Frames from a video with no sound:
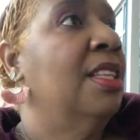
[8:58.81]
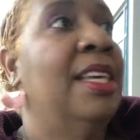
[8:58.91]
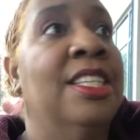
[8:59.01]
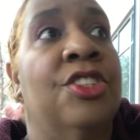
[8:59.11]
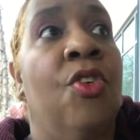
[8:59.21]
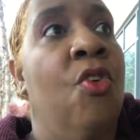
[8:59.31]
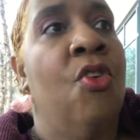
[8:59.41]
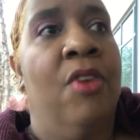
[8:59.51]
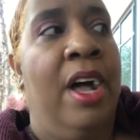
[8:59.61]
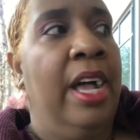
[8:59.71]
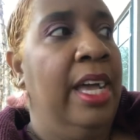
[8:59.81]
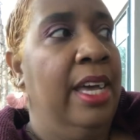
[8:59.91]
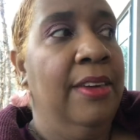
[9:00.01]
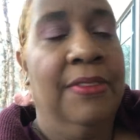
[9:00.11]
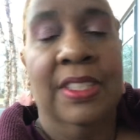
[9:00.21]
That's all I
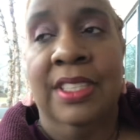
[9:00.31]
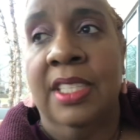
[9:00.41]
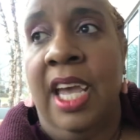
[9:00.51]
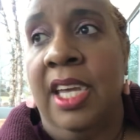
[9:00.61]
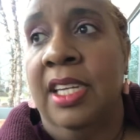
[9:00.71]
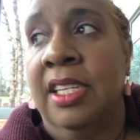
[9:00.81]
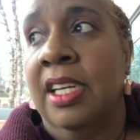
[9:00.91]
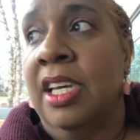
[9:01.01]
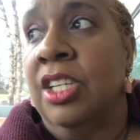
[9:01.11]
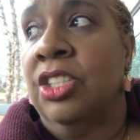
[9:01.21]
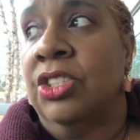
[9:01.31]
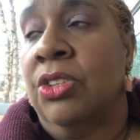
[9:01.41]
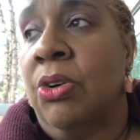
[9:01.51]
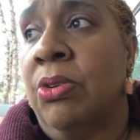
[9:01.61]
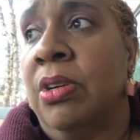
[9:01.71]
had for today.
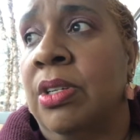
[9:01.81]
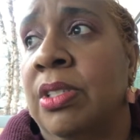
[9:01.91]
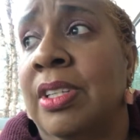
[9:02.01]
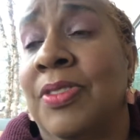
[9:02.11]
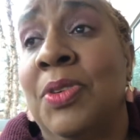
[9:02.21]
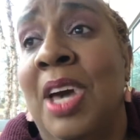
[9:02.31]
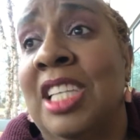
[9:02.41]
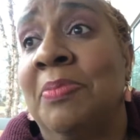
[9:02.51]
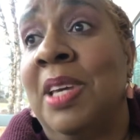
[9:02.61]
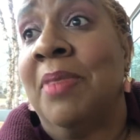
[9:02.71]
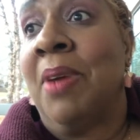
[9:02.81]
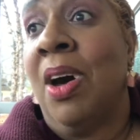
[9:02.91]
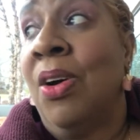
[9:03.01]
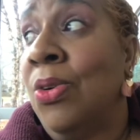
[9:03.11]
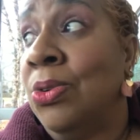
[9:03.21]
So if you ask me, am I
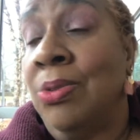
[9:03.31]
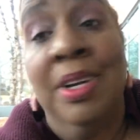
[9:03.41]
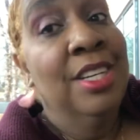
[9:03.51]
hungry?